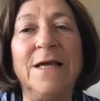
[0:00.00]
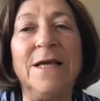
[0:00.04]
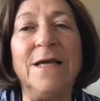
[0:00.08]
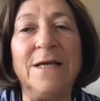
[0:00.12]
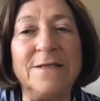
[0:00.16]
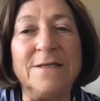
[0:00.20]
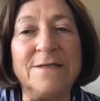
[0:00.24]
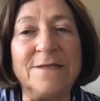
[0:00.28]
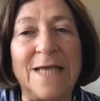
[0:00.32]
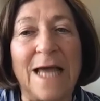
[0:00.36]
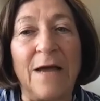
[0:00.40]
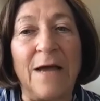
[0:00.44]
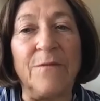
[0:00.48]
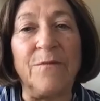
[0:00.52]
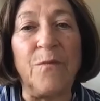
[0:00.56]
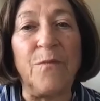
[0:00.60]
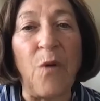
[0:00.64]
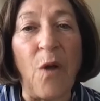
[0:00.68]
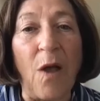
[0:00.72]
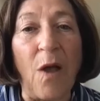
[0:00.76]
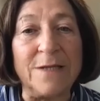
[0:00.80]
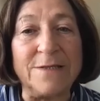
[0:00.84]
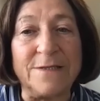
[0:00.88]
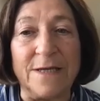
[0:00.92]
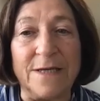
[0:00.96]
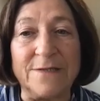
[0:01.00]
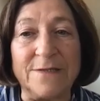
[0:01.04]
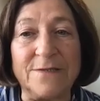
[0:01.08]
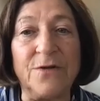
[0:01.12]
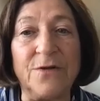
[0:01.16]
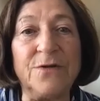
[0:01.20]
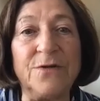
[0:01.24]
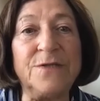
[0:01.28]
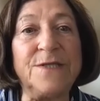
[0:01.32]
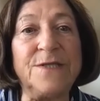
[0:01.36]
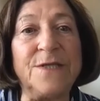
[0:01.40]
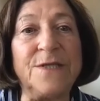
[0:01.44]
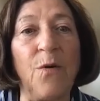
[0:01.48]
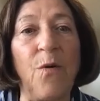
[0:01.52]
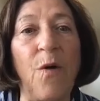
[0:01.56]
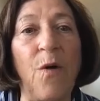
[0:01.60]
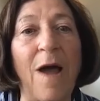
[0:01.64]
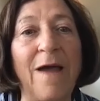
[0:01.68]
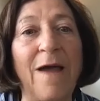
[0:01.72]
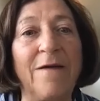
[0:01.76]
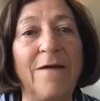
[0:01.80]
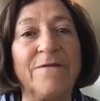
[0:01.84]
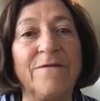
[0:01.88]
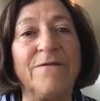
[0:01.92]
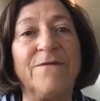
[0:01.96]
sound processor. So
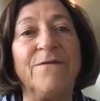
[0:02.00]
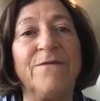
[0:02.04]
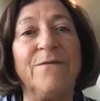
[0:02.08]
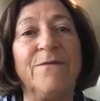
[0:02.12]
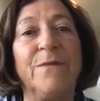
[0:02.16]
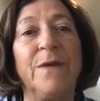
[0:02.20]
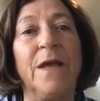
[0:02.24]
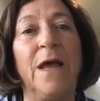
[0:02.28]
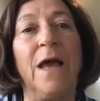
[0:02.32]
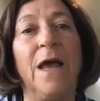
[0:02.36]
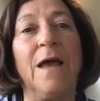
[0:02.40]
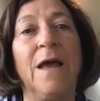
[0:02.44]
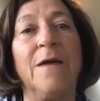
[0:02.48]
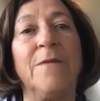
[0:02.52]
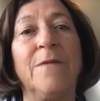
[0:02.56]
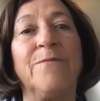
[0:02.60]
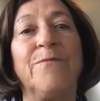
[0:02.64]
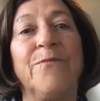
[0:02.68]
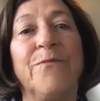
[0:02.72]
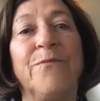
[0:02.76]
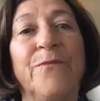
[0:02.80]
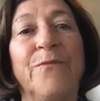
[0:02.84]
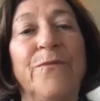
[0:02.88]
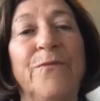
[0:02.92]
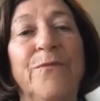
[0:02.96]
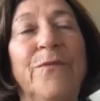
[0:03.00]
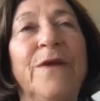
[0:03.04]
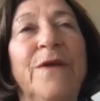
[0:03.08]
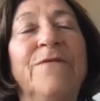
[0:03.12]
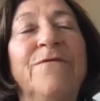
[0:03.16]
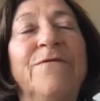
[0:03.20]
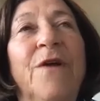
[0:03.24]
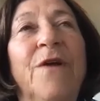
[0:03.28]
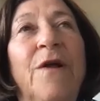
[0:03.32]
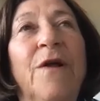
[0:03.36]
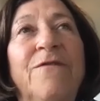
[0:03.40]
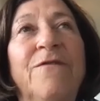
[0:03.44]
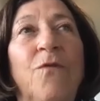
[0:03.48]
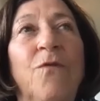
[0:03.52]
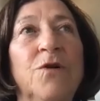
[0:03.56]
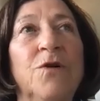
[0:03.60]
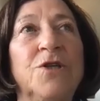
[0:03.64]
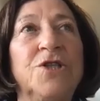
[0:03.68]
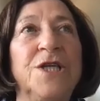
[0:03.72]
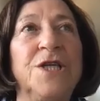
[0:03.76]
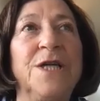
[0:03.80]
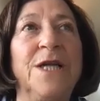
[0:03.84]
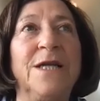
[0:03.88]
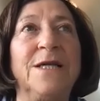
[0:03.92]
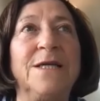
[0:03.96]
I've been very
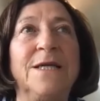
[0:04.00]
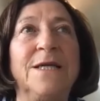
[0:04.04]
fortunate